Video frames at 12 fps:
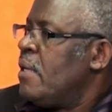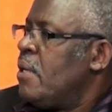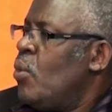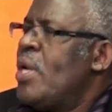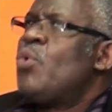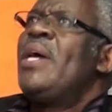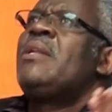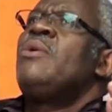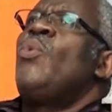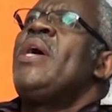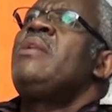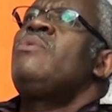
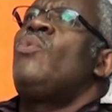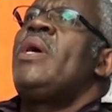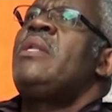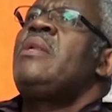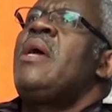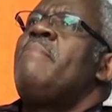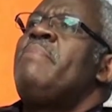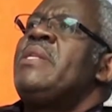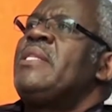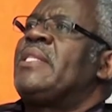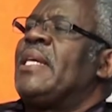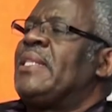When a
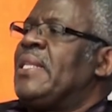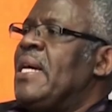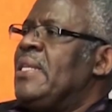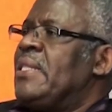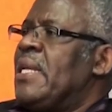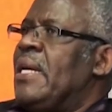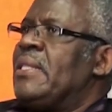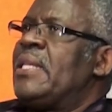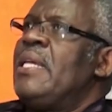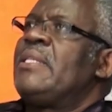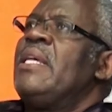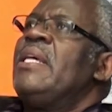minister stands and
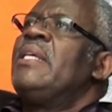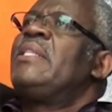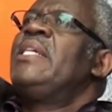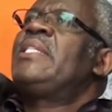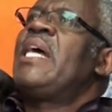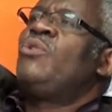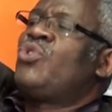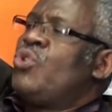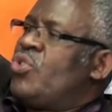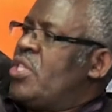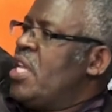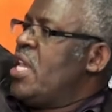says, this house you
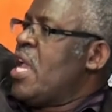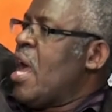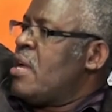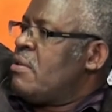see here,